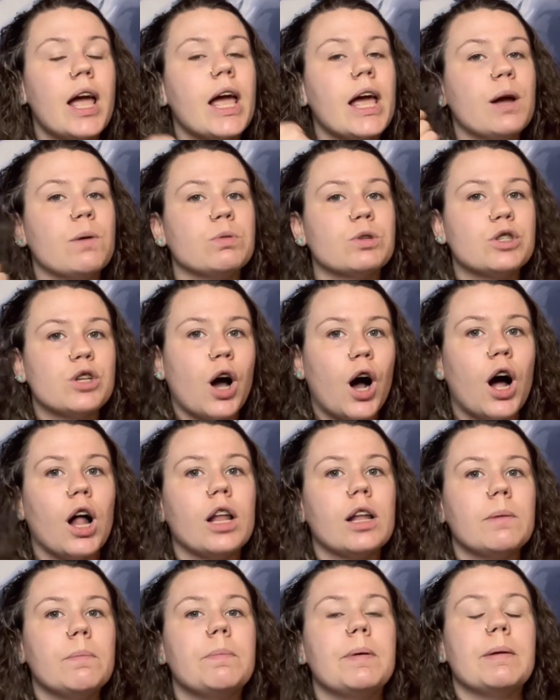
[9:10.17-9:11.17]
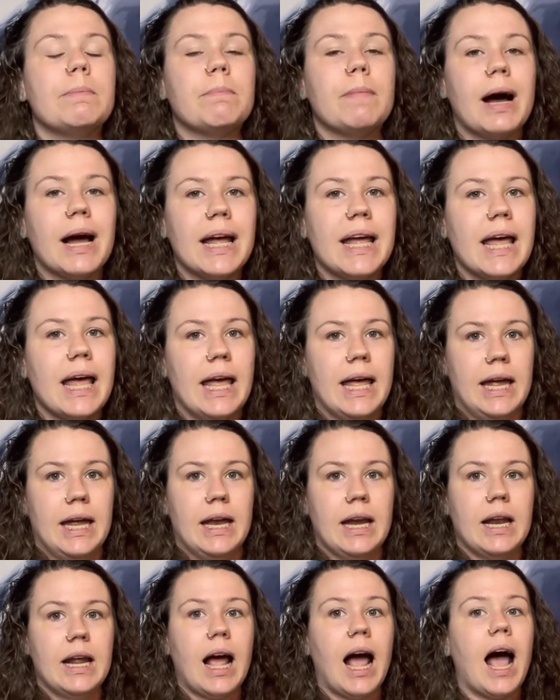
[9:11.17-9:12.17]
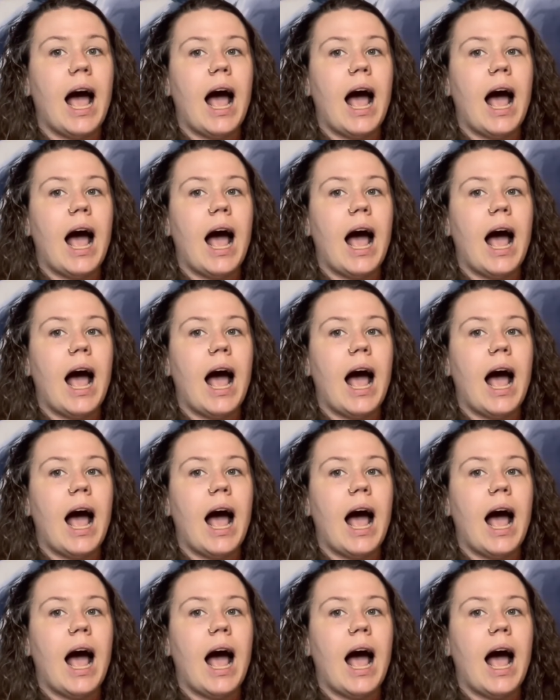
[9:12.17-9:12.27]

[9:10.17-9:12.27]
it was all up in my head.